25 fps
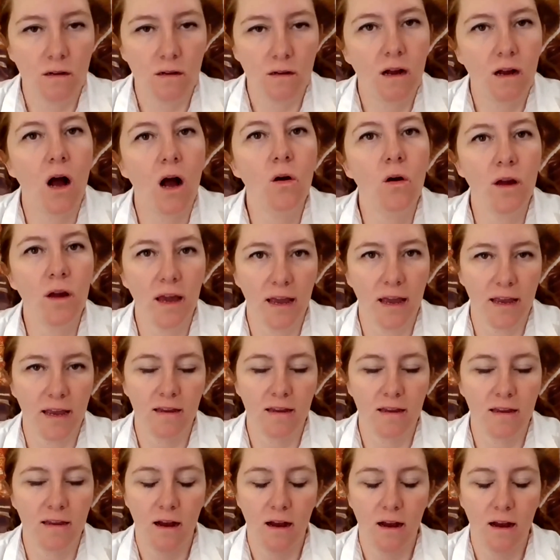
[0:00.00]

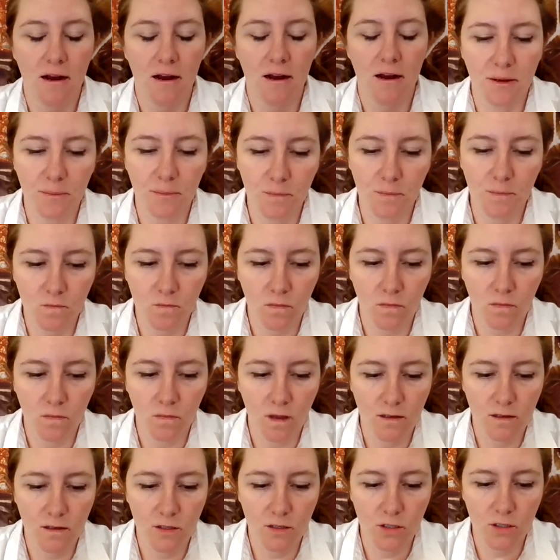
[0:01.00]
Okay,
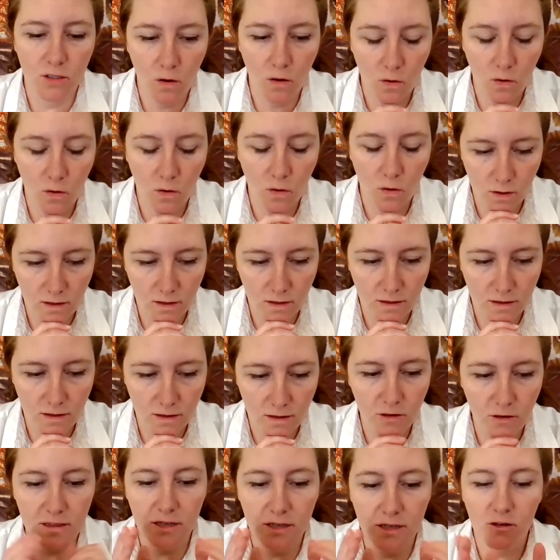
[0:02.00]
so
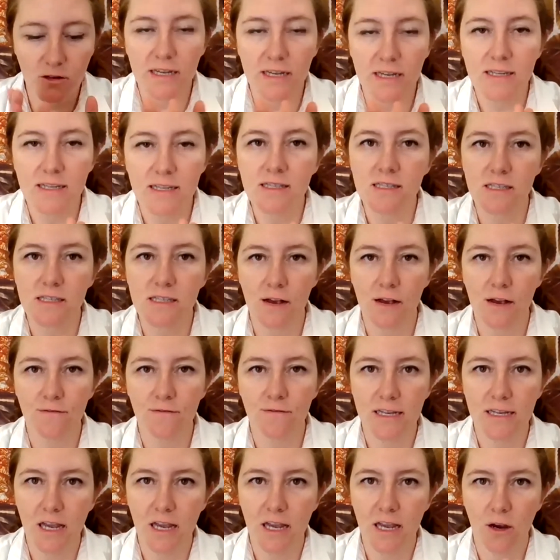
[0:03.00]
there is
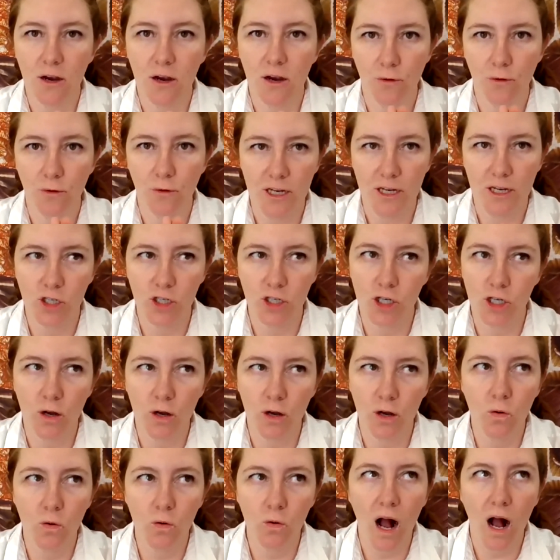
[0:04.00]
definitely a
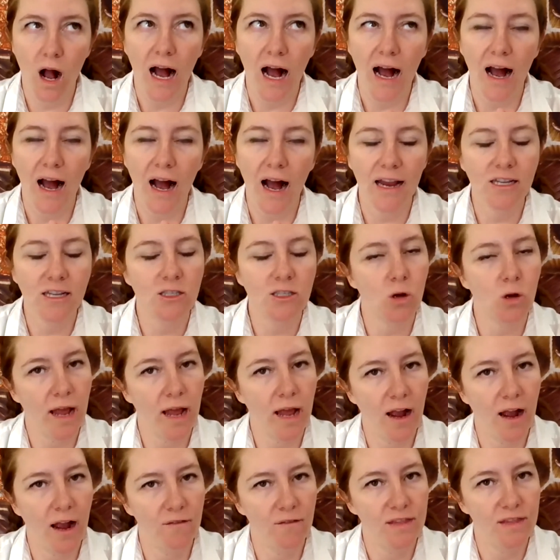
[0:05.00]
ratio. I don't
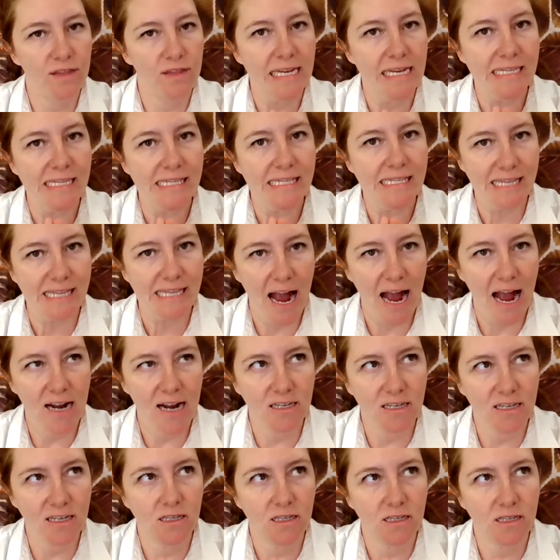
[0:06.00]
have the
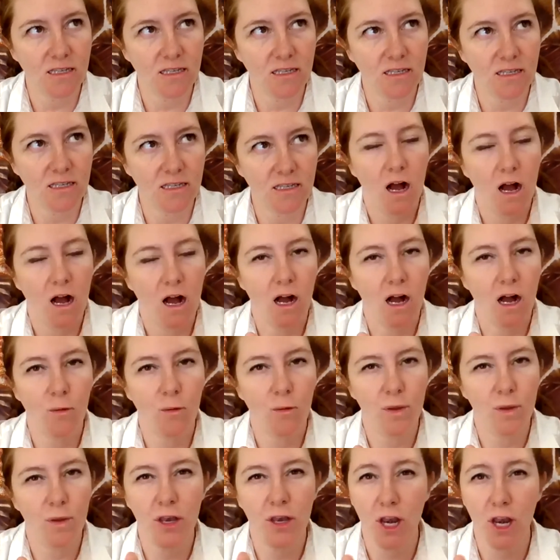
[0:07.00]
exact
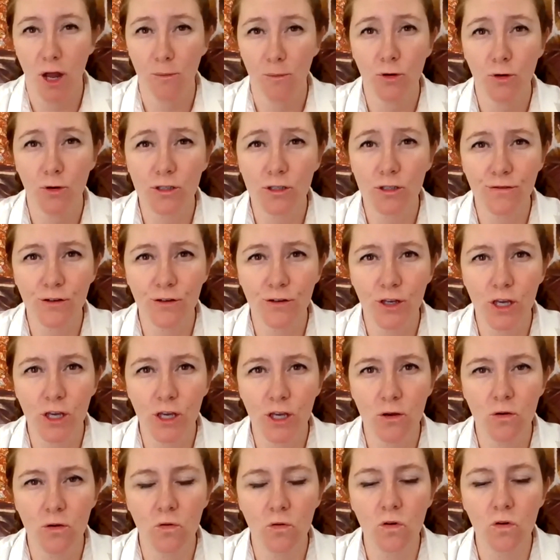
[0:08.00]
numbers for
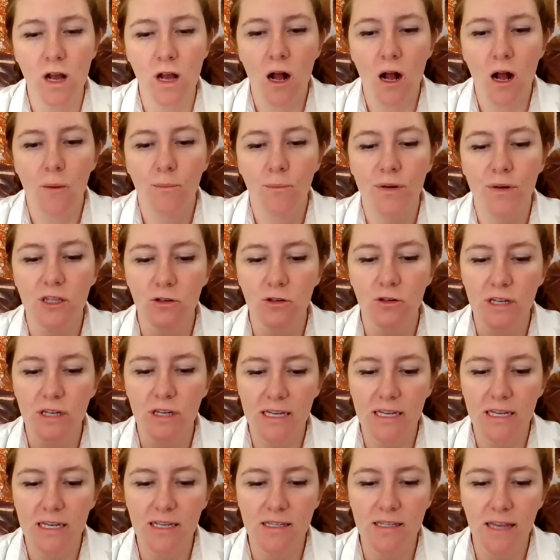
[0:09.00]
you, but there
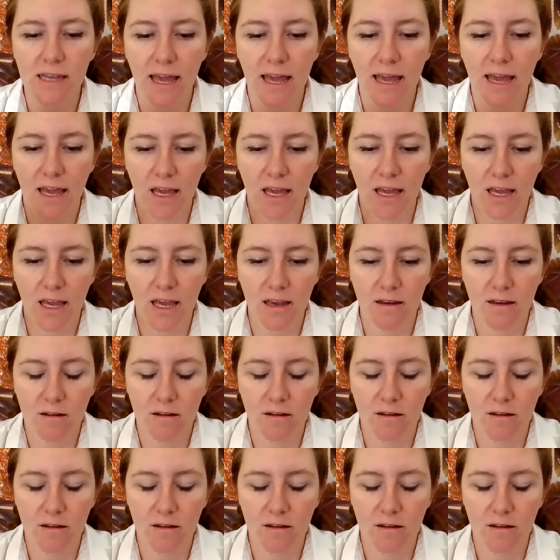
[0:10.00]
is a